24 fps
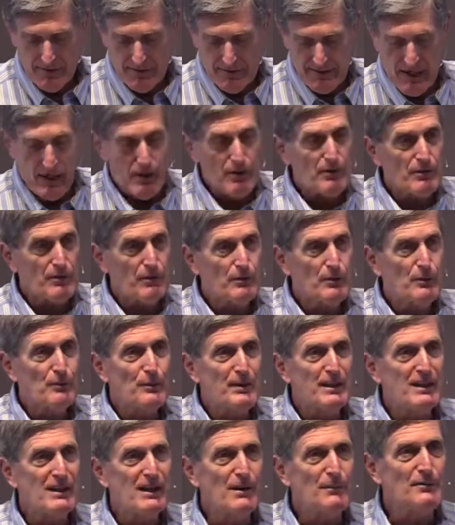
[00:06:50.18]
Now, when
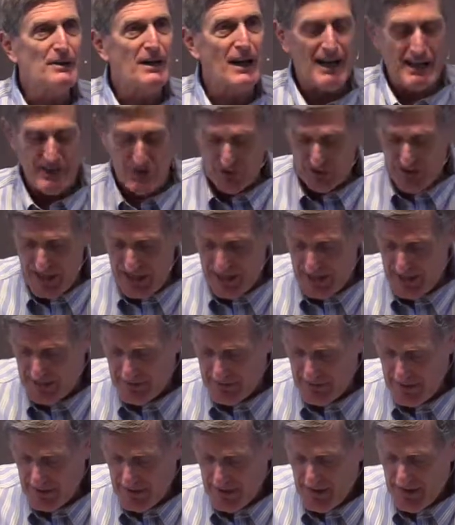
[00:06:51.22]
we come to Isaiah,
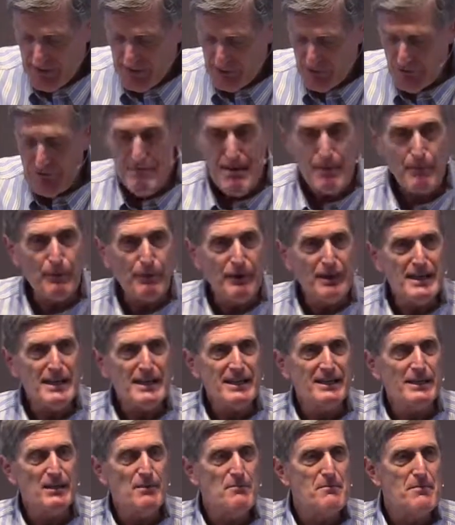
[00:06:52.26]
you remember he
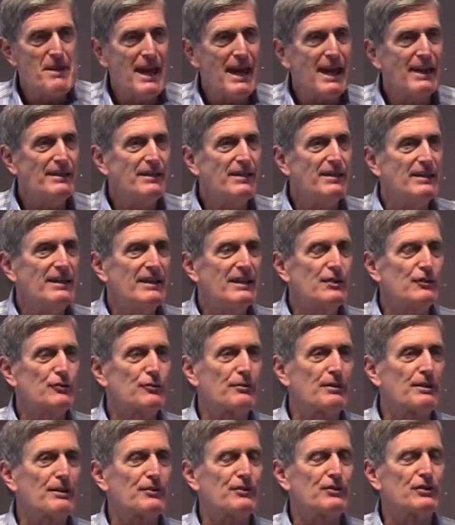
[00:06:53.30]
commanded
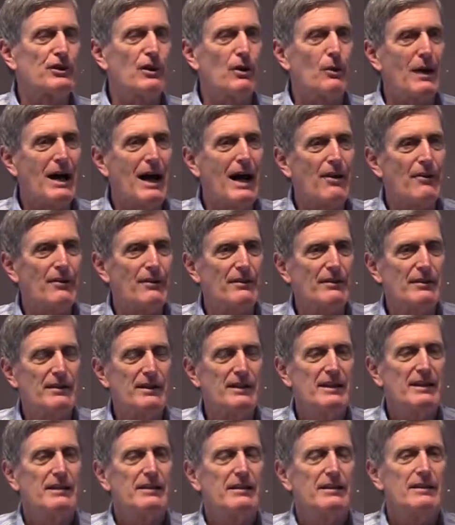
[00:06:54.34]
Israel to go out
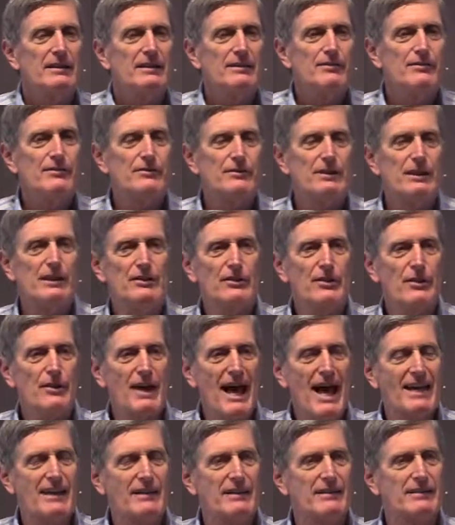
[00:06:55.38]
into
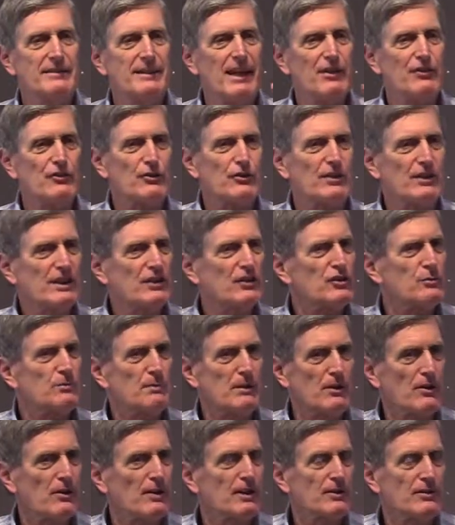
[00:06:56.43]
that desert
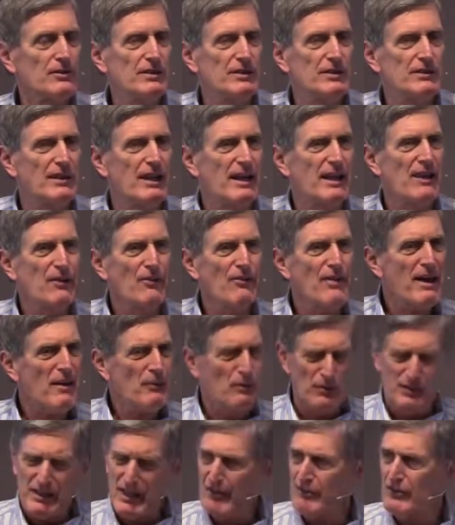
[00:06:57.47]
experience. Here they
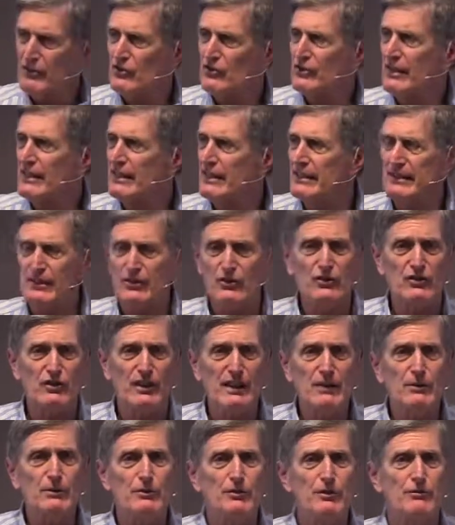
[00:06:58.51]
were devastated. Their
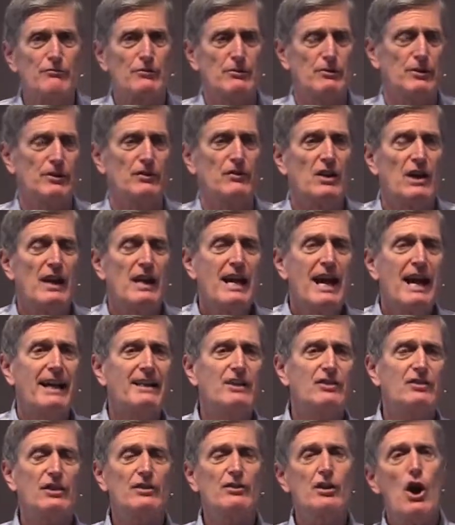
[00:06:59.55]
city was in ruins. And he
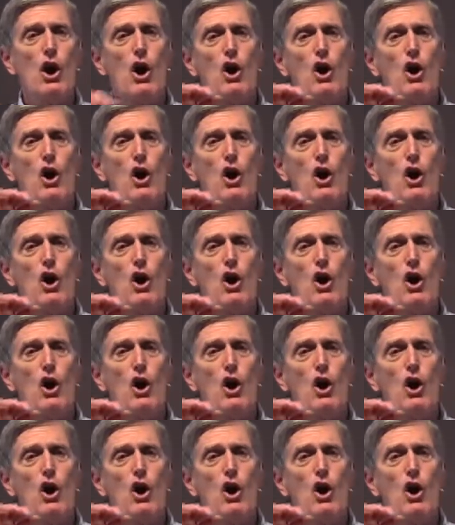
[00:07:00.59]
said,